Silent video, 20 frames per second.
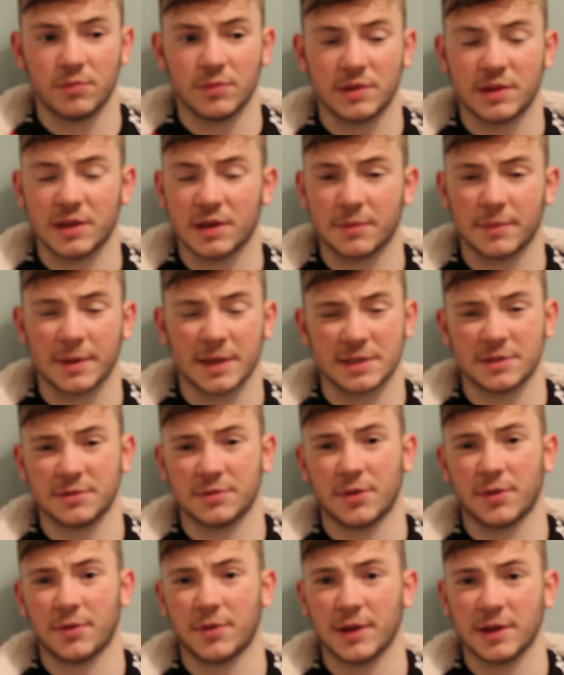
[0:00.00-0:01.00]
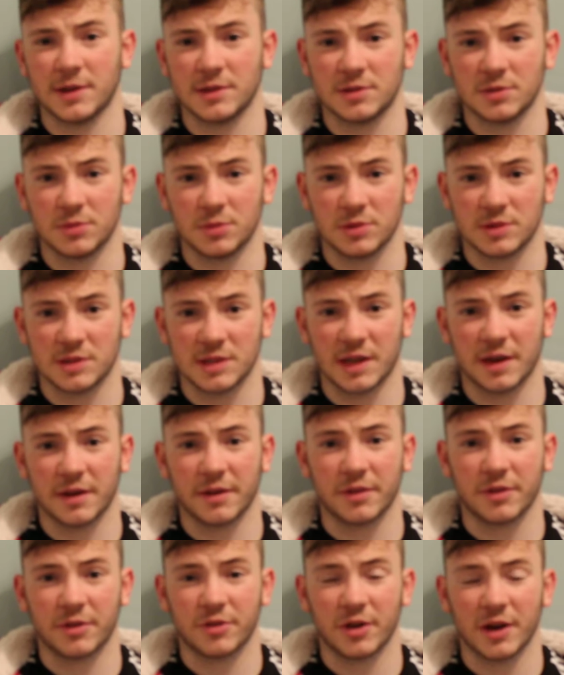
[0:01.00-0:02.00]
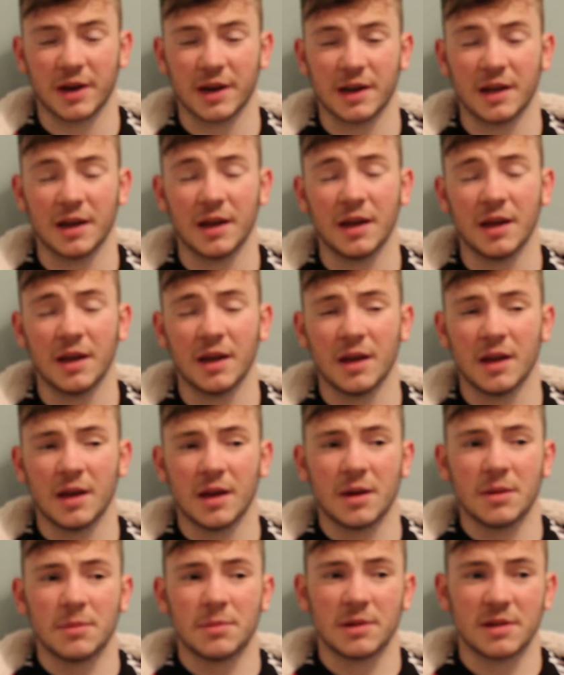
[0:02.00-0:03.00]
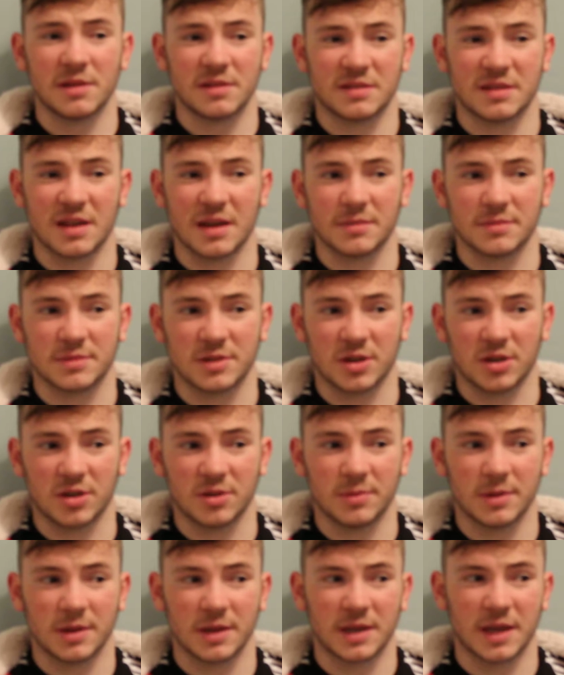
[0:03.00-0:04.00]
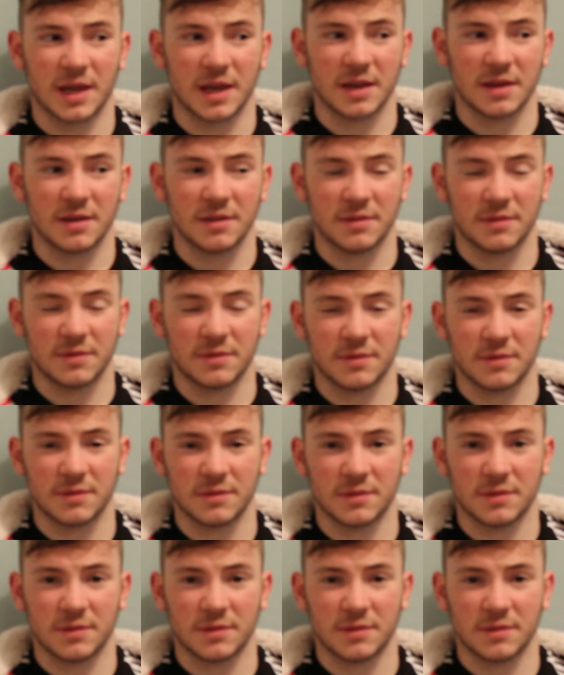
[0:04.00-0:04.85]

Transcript: did a massive reveal towards the end of the trailer, but at the same time it gave